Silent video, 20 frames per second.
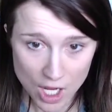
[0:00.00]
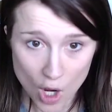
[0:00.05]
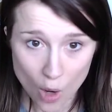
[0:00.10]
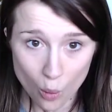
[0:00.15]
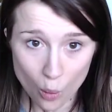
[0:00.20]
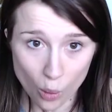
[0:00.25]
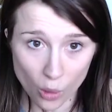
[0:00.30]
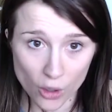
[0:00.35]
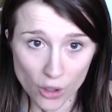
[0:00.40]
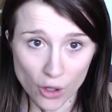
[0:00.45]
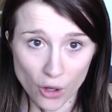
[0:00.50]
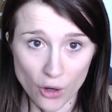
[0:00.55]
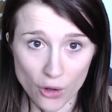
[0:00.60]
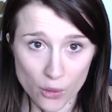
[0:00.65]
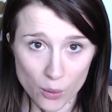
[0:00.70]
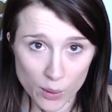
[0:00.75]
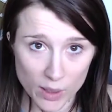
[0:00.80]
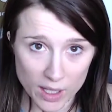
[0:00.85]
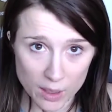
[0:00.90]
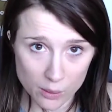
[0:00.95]
Warrior
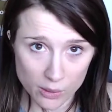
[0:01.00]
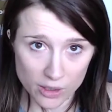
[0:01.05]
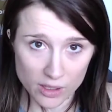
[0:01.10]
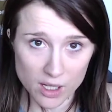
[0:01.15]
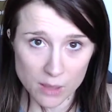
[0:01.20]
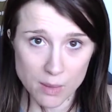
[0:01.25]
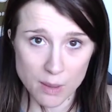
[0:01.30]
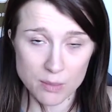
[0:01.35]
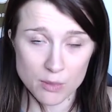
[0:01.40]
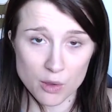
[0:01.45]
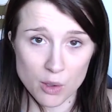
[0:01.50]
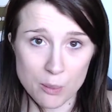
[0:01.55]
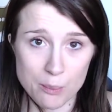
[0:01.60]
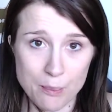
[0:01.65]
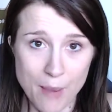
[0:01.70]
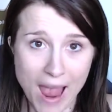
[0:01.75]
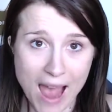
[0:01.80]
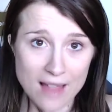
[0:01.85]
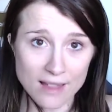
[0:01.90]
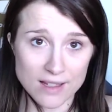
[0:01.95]
three, where you come up to a
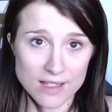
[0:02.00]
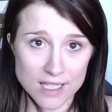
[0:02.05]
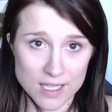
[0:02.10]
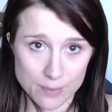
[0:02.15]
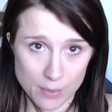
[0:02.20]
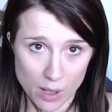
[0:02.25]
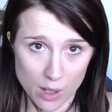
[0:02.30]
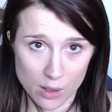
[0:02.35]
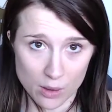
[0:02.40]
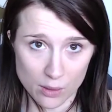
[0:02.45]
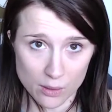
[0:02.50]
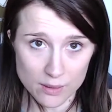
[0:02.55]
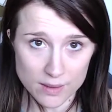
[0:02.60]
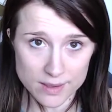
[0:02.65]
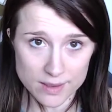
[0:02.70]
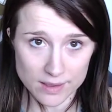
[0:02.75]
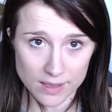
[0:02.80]
balance pose,